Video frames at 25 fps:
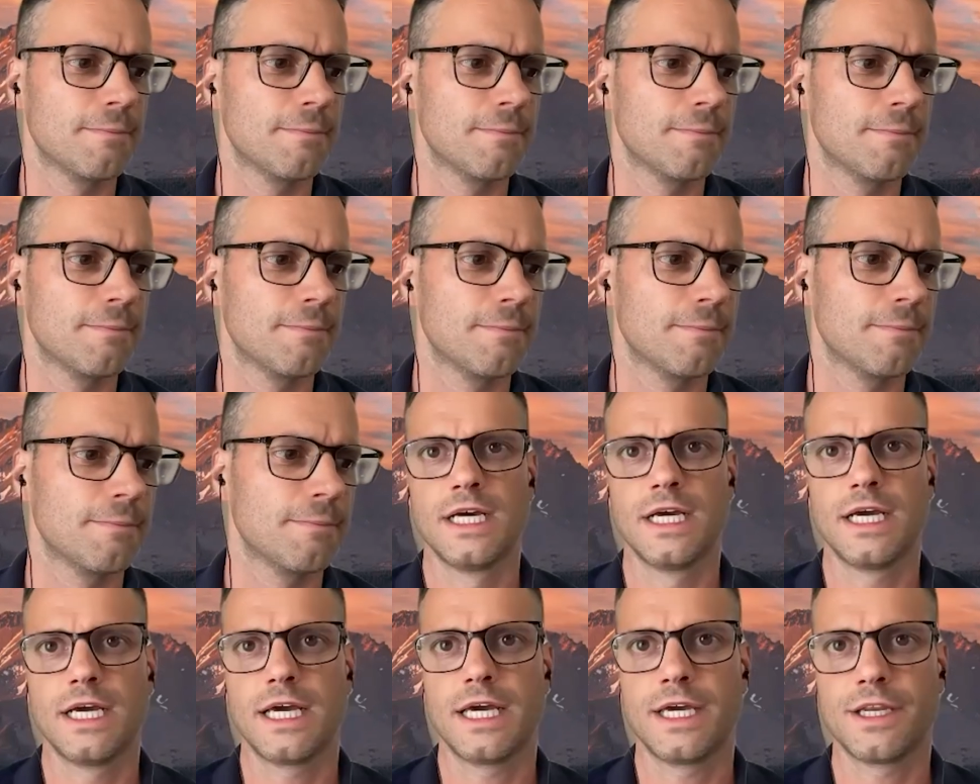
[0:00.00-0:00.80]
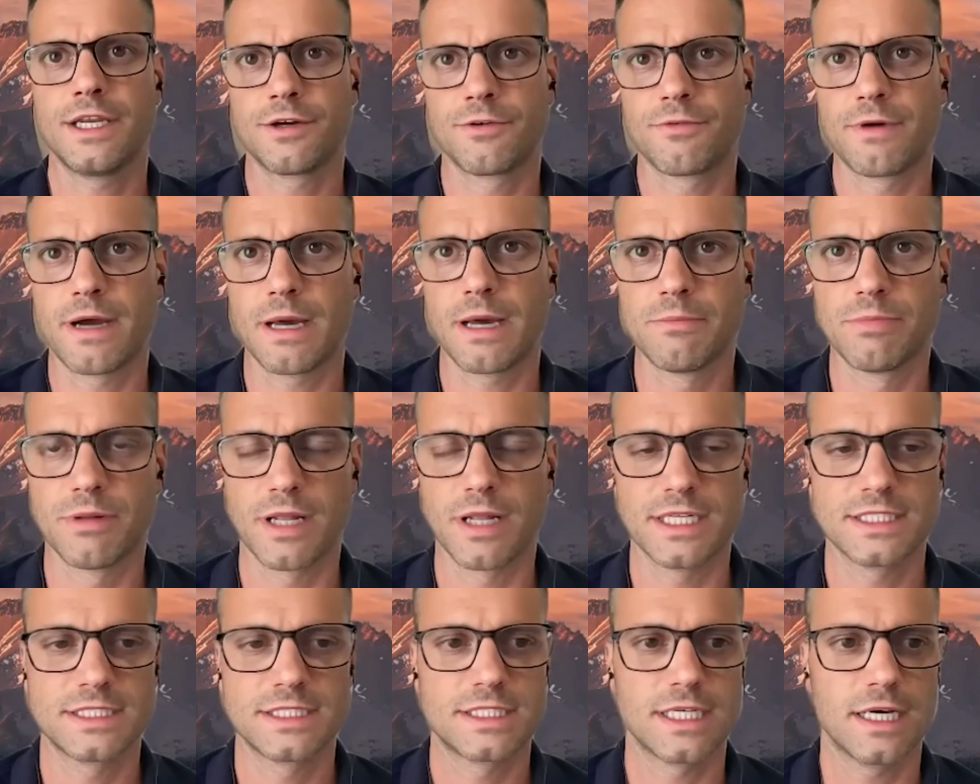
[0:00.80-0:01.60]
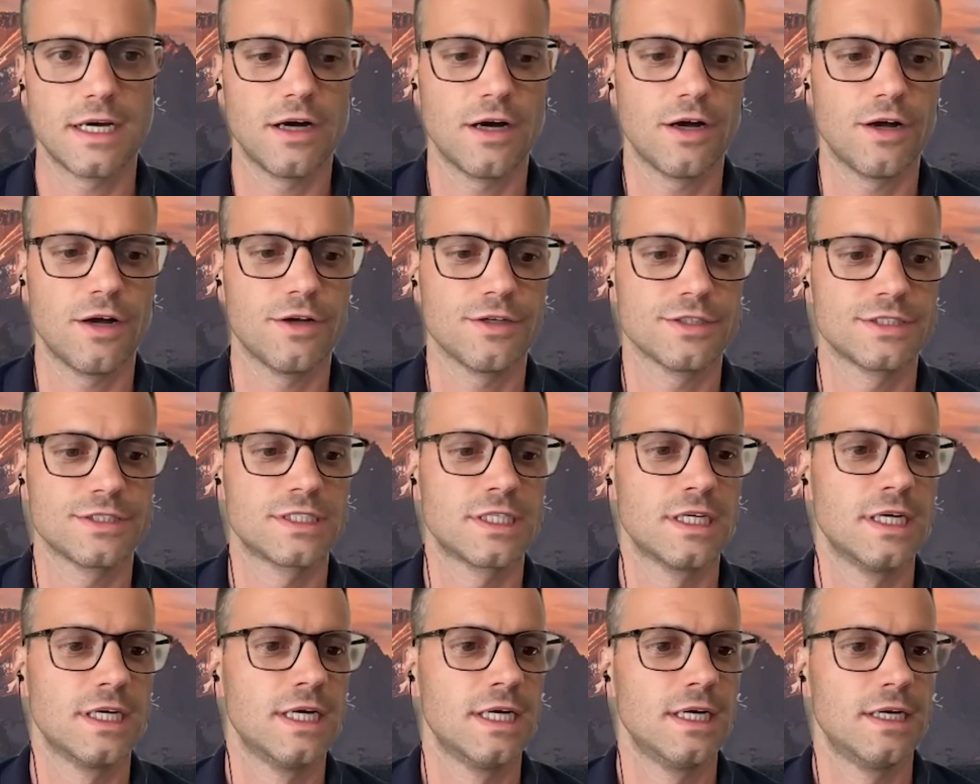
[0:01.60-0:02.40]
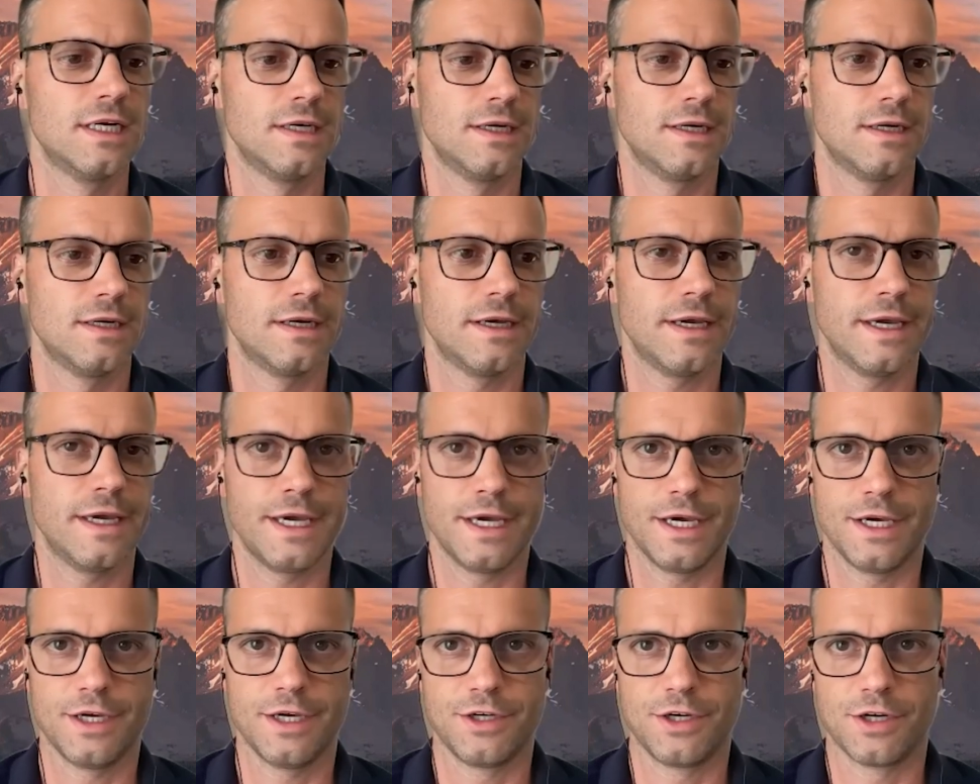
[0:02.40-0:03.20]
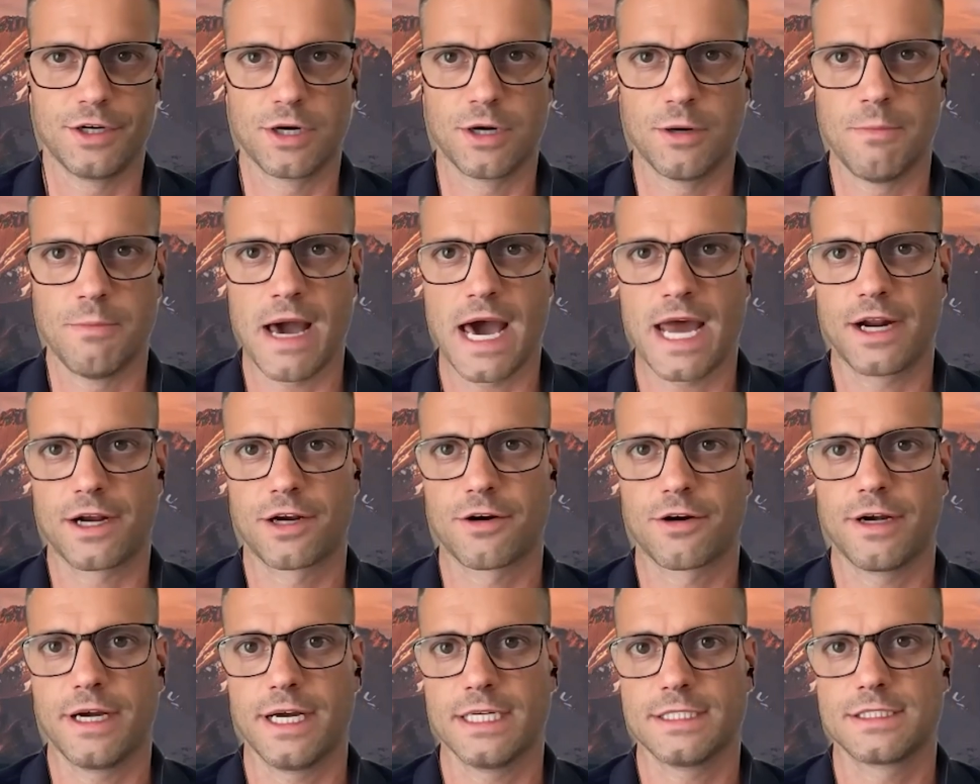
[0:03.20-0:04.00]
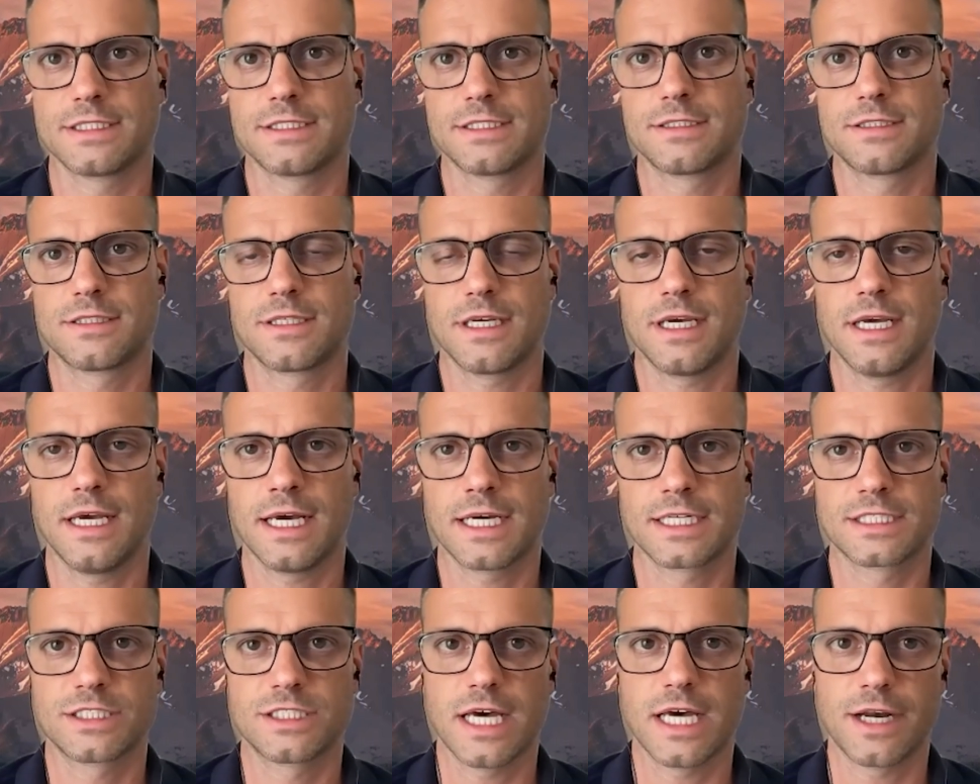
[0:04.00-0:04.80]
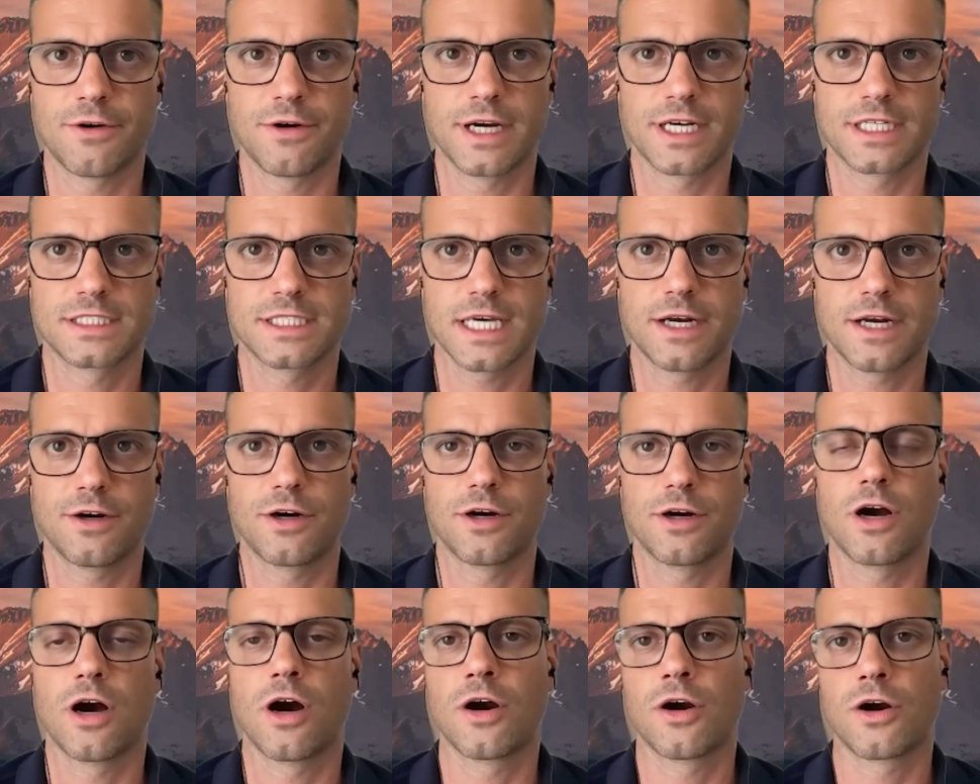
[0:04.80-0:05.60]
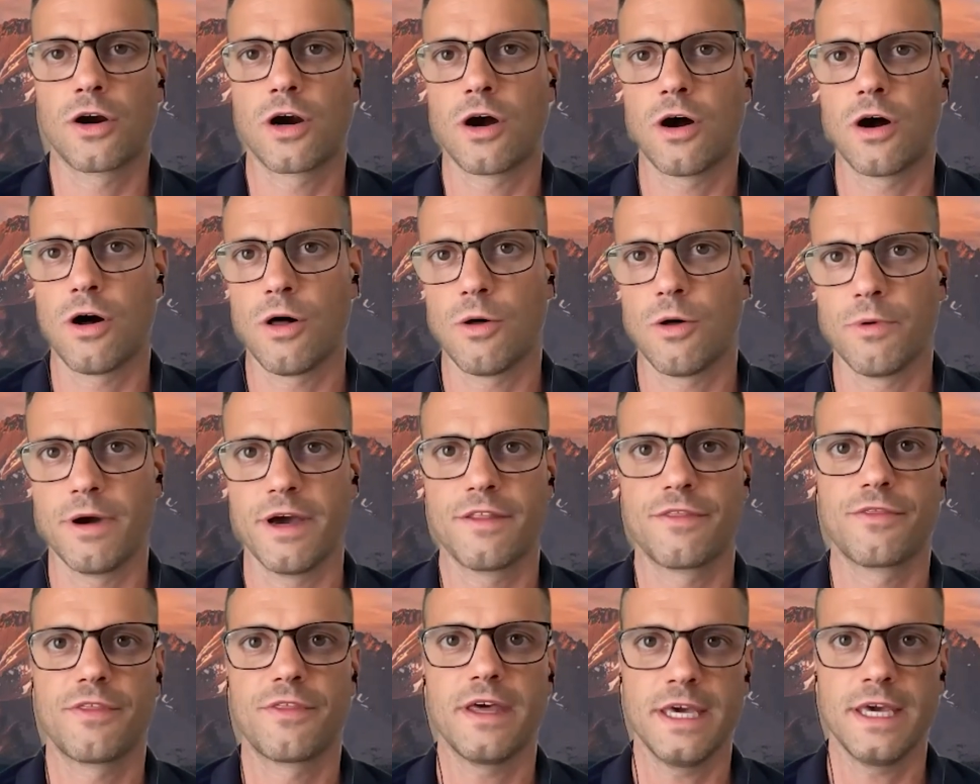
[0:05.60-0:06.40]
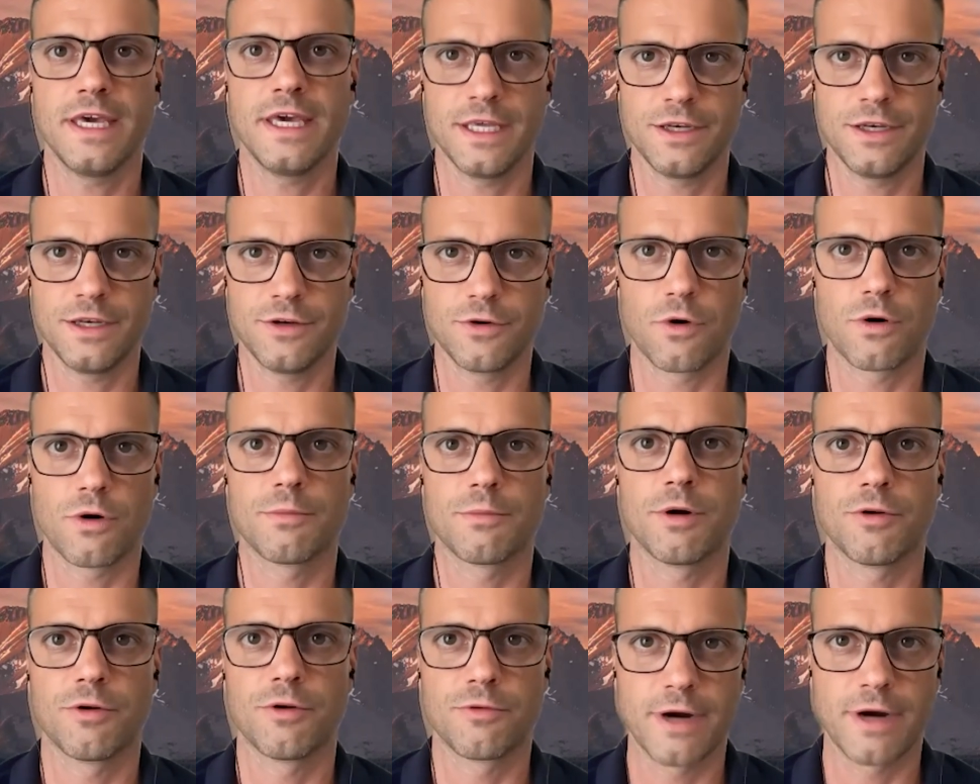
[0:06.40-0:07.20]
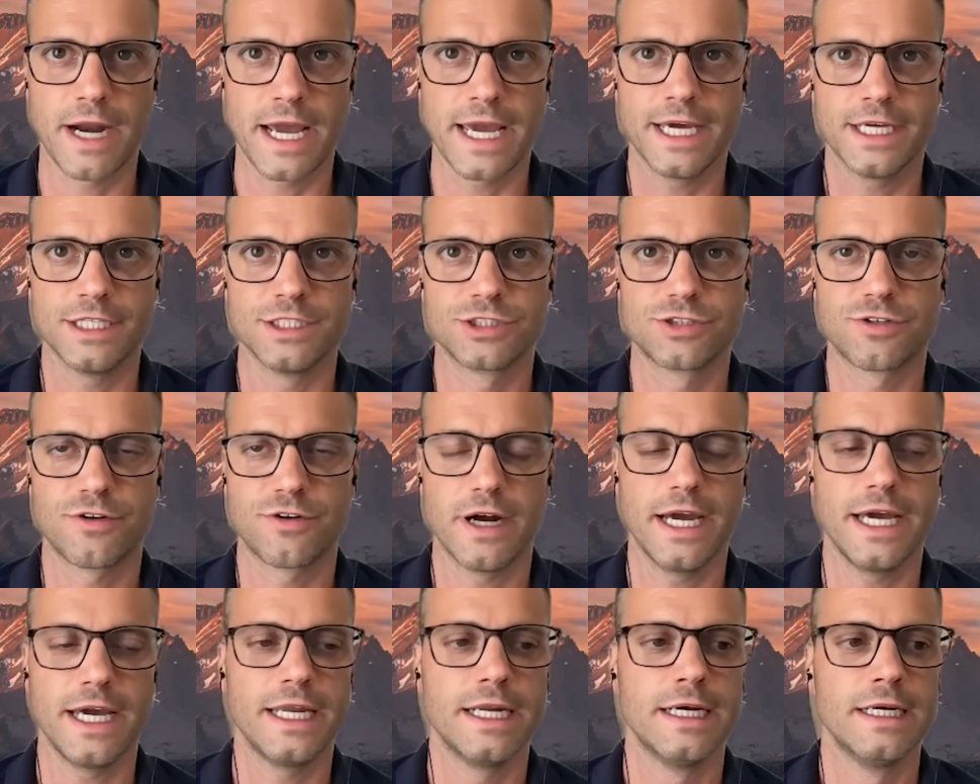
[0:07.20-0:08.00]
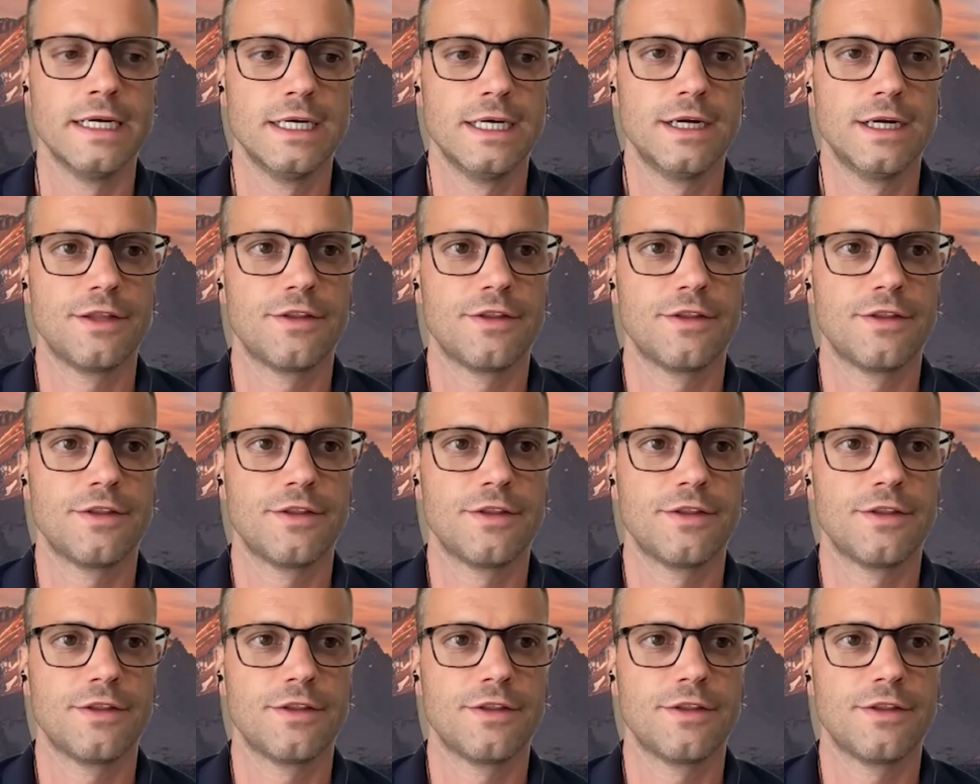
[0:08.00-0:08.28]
white blood cells and your red blood cells and your hematocrits, et cetera, et cetera, are all within normal range, right?